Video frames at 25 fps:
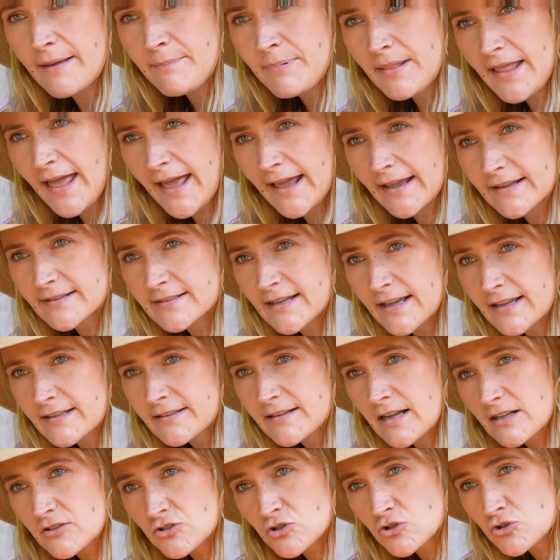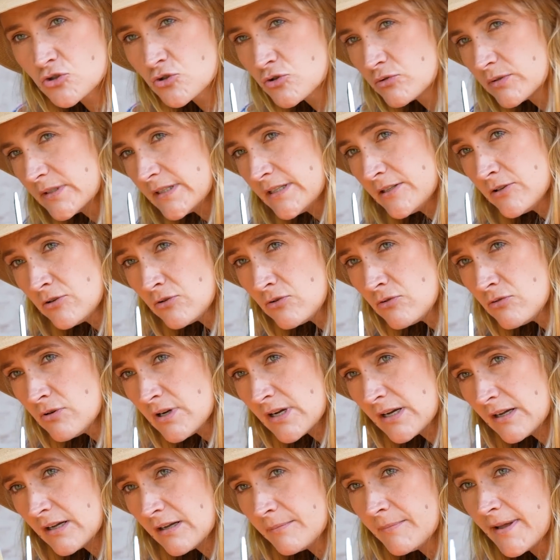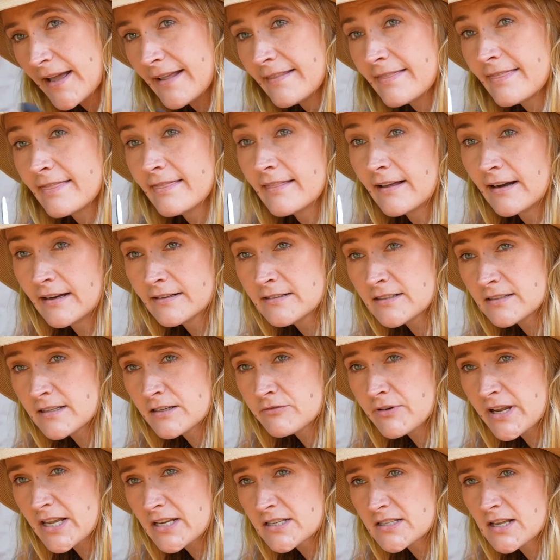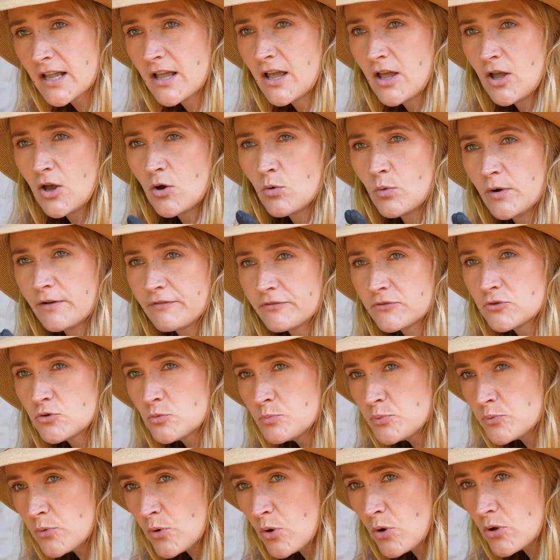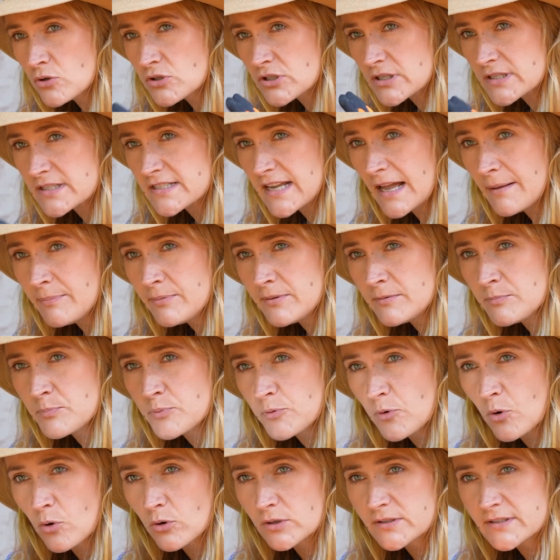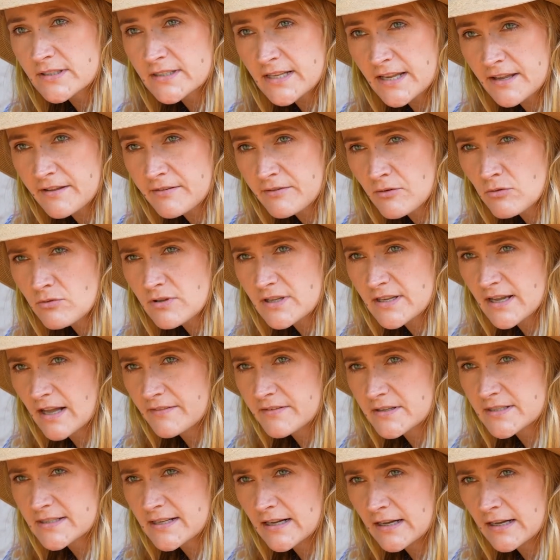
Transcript: A blade attached to a long arm at 90 degrees with 2 broad, double-pronged teeth on the other